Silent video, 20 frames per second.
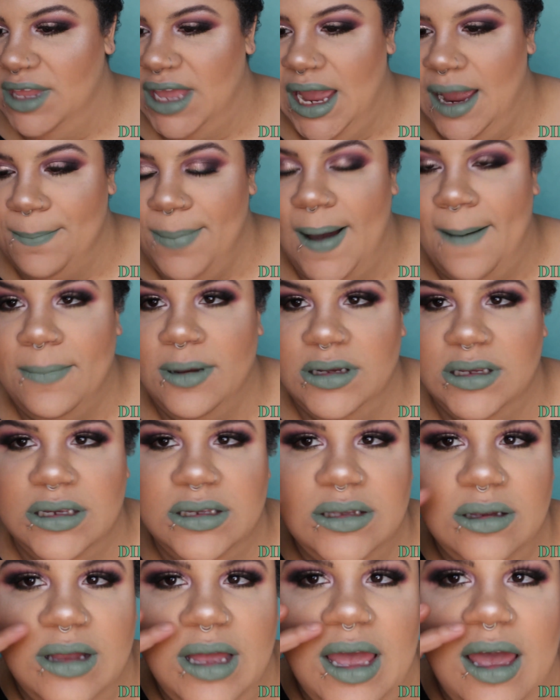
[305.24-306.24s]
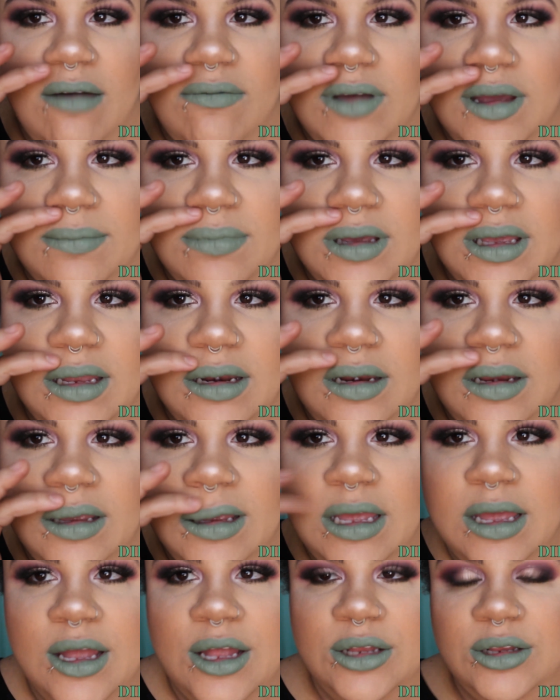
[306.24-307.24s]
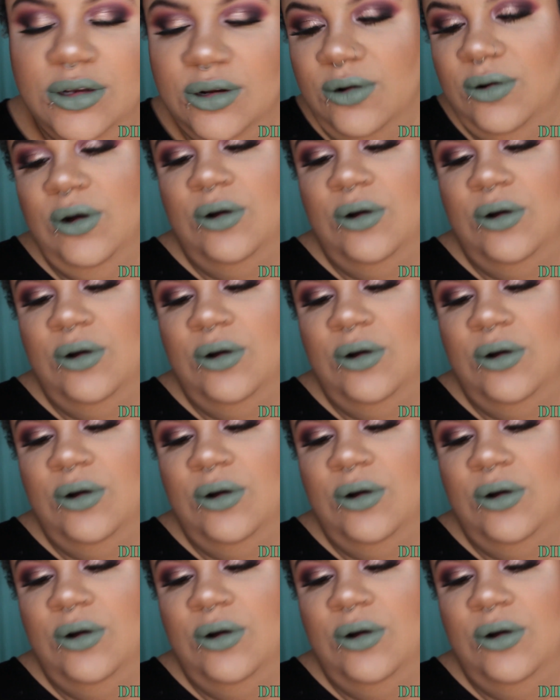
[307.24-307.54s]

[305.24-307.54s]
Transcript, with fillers: I probably still have it, but they're